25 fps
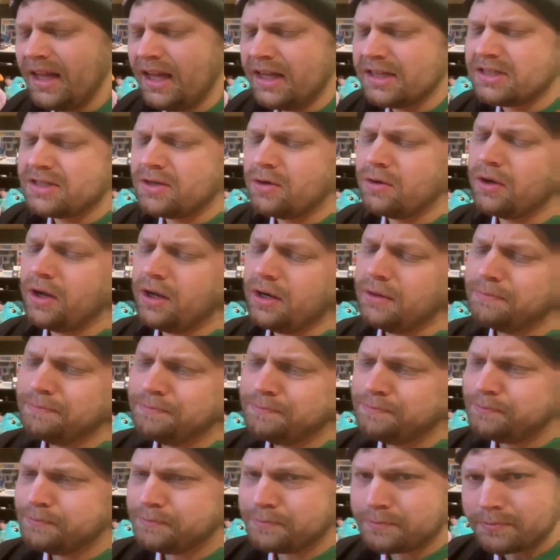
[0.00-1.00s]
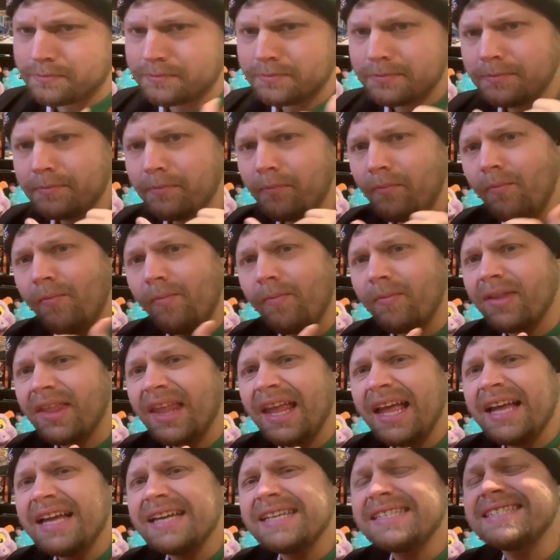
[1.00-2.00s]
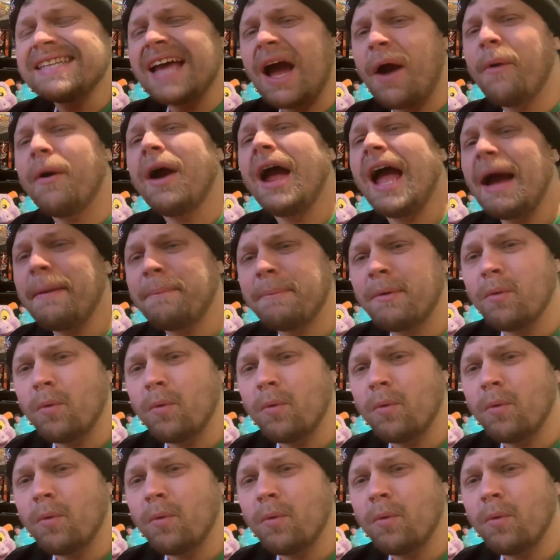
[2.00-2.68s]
that's so good. Sour apple